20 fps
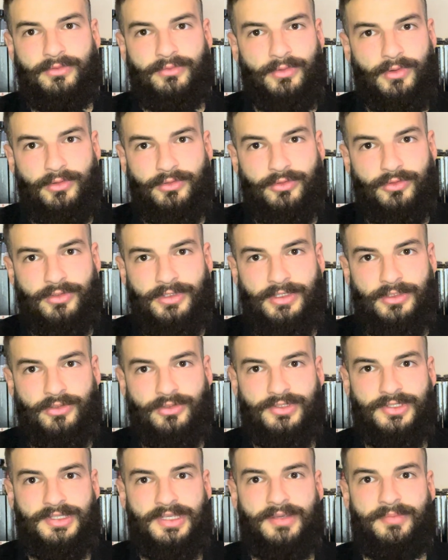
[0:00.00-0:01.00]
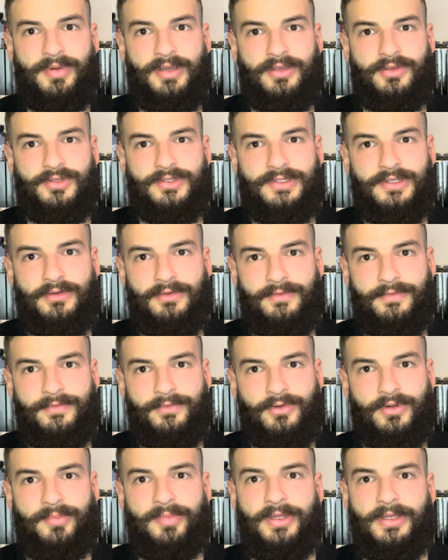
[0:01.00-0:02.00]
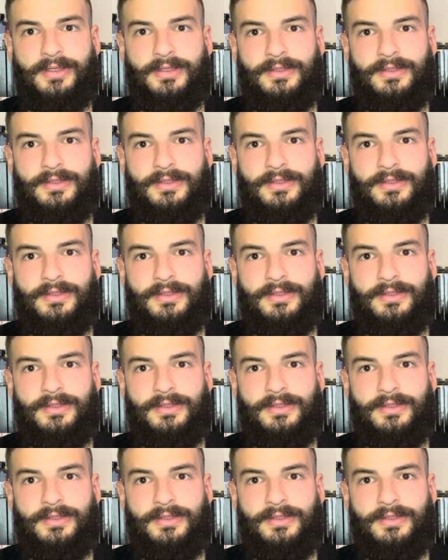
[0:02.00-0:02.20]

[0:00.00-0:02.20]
Well, you cannot stay by yourself for a bit.